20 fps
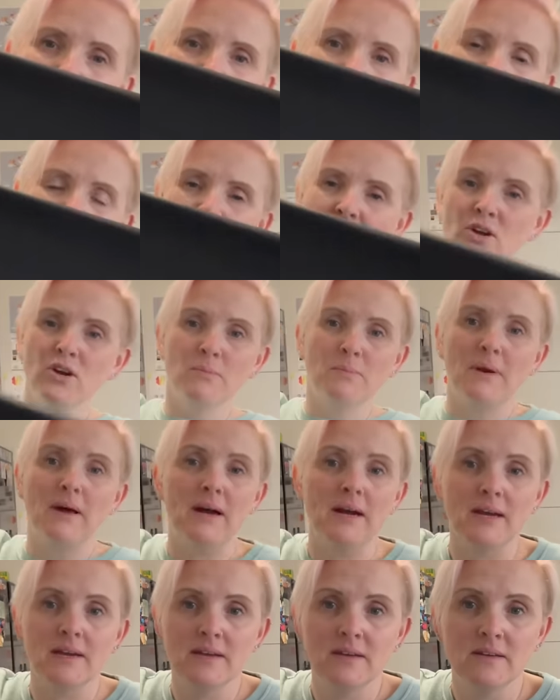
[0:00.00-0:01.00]
They look
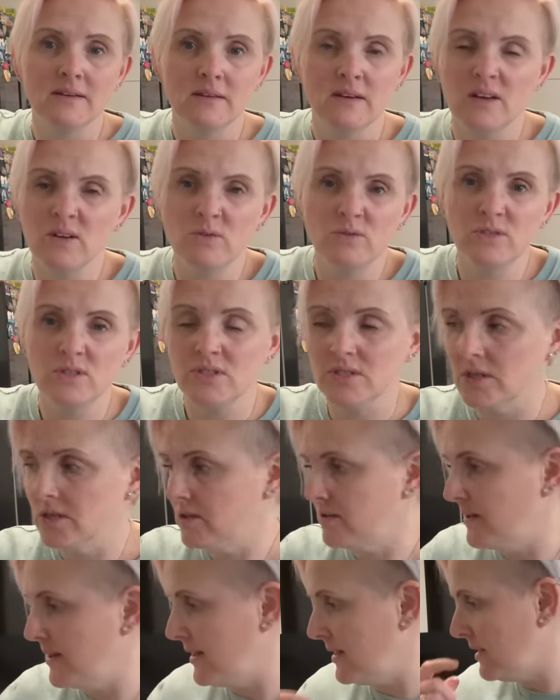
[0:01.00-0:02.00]
black. I ordered
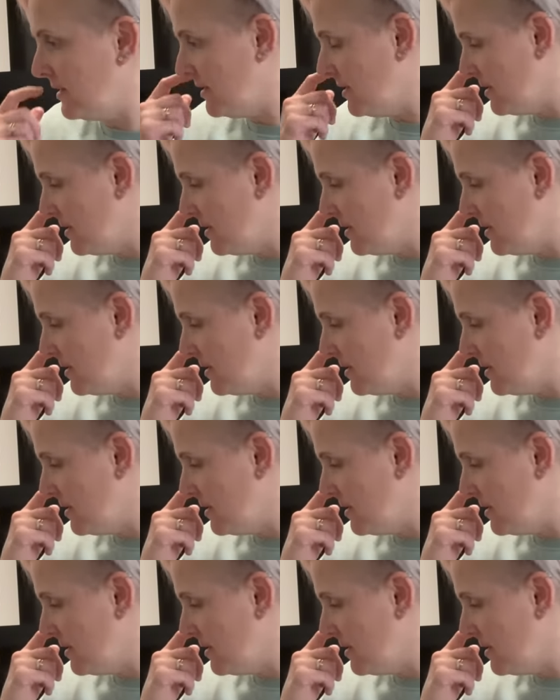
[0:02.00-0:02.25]
dark grey.